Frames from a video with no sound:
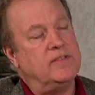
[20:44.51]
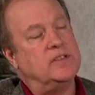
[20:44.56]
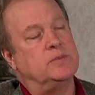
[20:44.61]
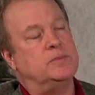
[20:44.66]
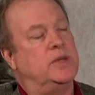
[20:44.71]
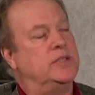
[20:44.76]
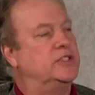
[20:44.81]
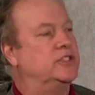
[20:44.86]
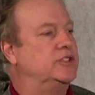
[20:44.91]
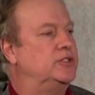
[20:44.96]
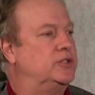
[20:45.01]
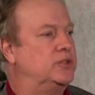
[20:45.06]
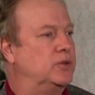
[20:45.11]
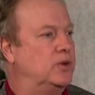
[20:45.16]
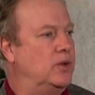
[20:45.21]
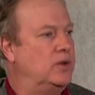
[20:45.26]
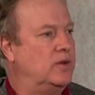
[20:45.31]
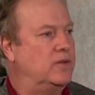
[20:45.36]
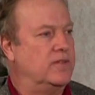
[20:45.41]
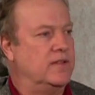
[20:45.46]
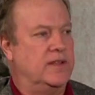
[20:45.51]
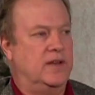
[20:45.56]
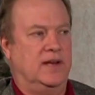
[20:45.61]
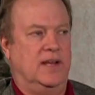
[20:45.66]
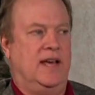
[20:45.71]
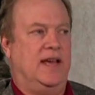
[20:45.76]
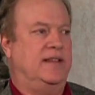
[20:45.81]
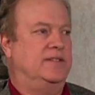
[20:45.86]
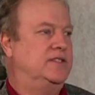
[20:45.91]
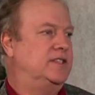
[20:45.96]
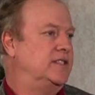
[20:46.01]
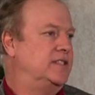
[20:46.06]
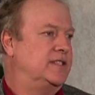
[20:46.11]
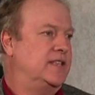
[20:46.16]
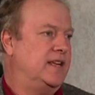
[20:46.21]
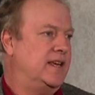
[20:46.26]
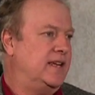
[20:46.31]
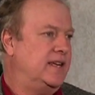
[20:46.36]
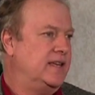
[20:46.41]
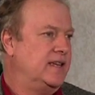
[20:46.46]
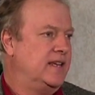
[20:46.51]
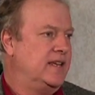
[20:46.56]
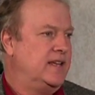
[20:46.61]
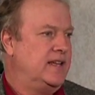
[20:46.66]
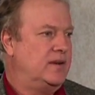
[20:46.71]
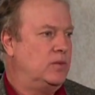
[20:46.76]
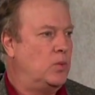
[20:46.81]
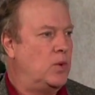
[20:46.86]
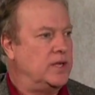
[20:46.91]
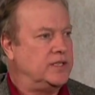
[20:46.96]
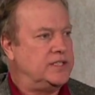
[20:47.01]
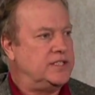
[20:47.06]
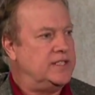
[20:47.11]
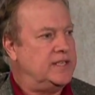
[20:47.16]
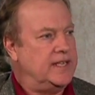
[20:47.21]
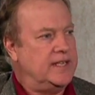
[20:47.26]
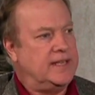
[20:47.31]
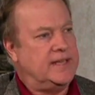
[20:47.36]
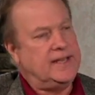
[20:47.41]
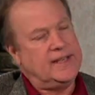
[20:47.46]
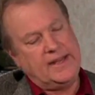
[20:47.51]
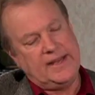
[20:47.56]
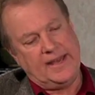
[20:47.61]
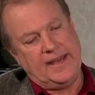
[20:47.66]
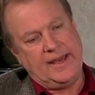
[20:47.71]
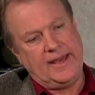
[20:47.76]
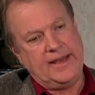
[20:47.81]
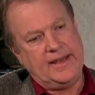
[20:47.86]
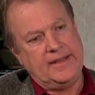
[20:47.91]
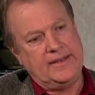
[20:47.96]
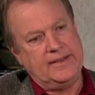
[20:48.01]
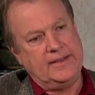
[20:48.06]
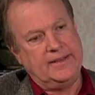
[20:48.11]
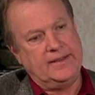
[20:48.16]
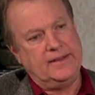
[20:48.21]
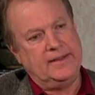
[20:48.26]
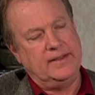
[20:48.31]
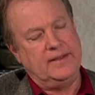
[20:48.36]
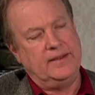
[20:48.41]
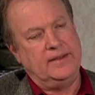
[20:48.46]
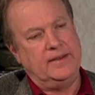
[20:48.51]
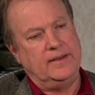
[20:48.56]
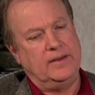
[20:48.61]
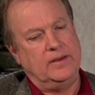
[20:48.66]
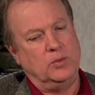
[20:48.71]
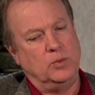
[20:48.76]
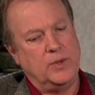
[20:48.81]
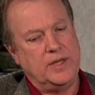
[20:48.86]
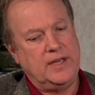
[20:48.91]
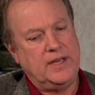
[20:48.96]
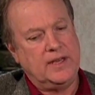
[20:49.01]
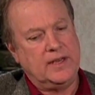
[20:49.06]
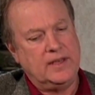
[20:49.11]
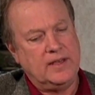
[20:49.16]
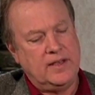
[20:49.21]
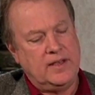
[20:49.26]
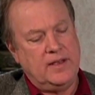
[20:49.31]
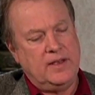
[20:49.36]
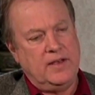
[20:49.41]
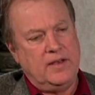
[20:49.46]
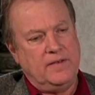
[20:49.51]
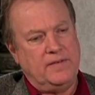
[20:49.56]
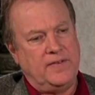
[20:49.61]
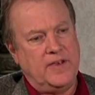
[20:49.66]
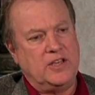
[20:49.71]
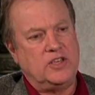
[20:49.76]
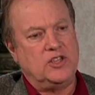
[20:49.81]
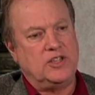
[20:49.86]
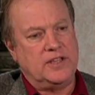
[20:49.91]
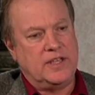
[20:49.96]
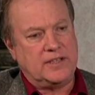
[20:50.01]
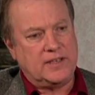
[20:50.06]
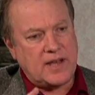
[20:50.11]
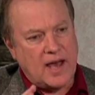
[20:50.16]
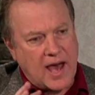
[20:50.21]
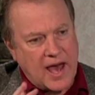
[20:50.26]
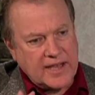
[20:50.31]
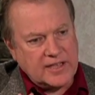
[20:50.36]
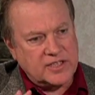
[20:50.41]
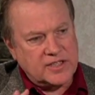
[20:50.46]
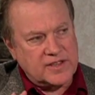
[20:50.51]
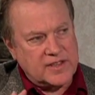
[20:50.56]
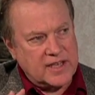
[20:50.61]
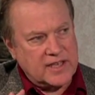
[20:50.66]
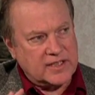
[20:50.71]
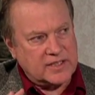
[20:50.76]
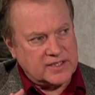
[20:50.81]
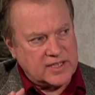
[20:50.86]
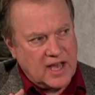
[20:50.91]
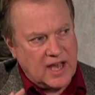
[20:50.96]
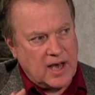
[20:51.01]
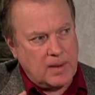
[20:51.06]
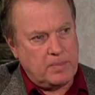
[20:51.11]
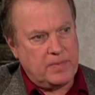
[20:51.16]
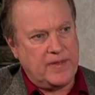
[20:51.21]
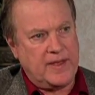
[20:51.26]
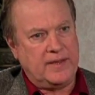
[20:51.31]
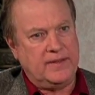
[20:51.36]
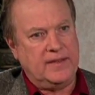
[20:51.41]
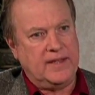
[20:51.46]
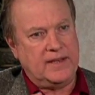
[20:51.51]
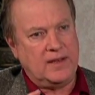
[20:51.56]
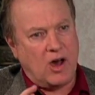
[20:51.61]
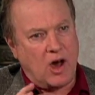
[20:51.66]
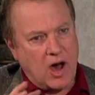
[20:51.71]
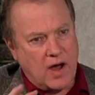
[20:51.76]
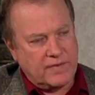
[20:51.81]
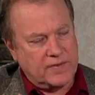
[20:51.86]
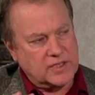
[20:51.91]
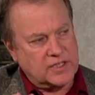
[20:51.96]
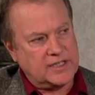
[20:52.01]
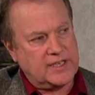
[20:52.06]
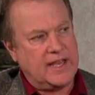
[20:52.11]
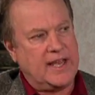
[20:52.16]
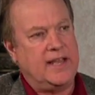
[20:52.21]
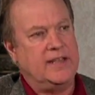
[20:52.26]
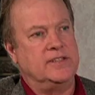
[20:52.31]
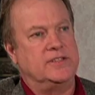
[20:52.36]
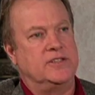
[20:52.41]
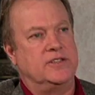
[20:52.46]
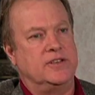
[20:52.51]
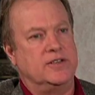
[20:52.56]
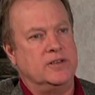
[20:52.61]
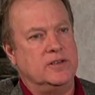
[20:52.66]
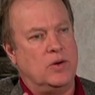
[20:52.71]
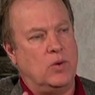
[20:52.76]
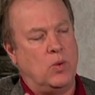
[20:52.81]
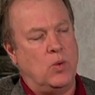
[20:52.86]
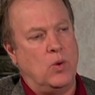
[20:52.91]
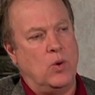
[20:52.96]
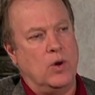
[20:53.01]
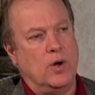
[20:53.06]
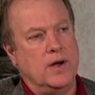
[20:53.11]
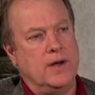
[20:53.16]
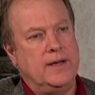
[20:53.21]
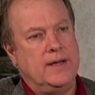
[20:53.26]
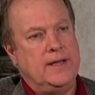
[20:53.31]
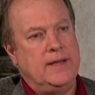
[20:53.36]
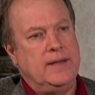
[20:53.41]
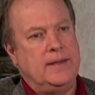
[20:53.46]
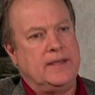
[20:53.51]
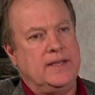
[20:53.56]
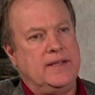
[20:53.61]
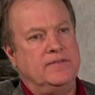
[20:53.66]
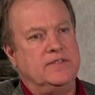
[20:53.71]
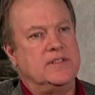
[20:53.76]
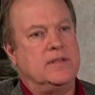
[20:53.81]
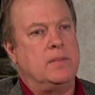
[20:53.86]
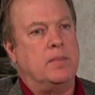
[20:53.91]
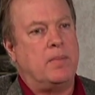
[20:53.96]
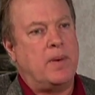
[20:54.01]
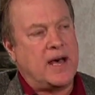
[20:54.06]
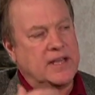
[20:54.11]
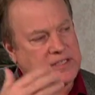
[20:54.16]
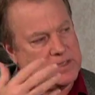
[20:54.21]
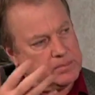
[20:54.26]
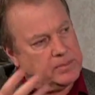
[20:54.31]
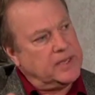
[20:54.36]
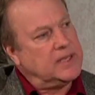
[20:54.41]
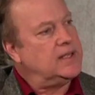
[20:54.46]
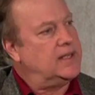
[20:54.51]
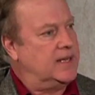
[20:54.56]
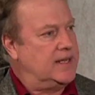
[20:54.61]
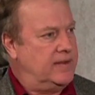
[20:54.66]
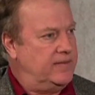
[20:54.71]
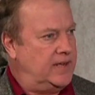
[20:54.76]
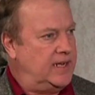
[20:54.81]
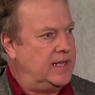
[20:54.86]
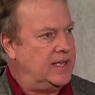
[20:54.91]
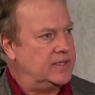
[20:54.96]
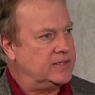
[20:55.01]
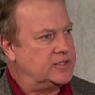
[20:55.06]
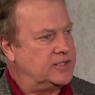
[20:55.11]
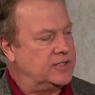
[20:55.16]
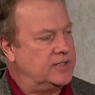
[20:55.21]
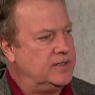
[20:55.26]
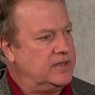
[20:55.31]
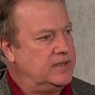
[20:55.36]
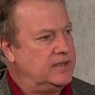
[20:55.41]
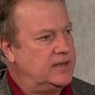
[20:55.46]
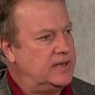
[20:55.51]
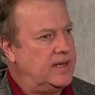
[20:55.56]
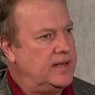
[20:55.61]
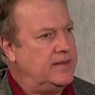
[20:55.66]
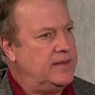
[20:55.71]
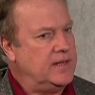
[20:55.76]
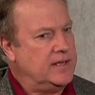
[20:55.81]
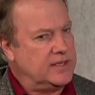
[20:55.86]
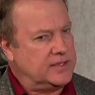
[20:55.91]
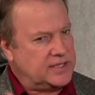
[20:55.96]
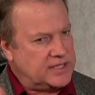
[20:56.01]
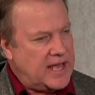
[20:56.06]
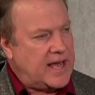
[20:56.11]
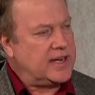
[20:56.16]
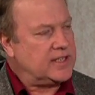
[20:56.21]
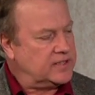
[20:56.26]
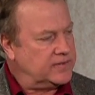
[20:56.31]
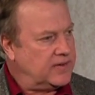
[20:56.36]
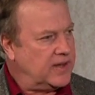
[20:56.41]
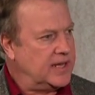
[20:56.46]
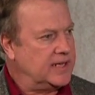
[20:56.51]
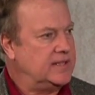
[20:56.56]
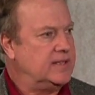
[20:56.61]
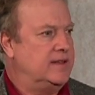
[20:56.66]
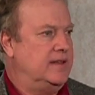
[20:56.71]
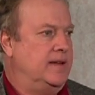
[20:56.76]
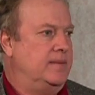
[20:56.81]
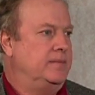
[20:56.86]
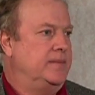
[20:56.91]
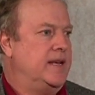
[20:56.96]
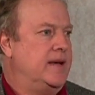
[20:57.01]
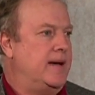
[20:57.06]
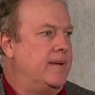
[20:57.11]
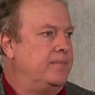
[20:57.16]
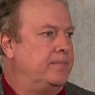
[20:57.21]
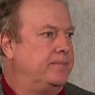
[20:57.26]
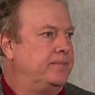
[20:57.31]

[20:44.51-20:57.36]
as much control over their lives as they once did, and reading fiction that ties things up, that offers an answer or gives them the possibility of an answer, I think is satisfying to them. Yeah.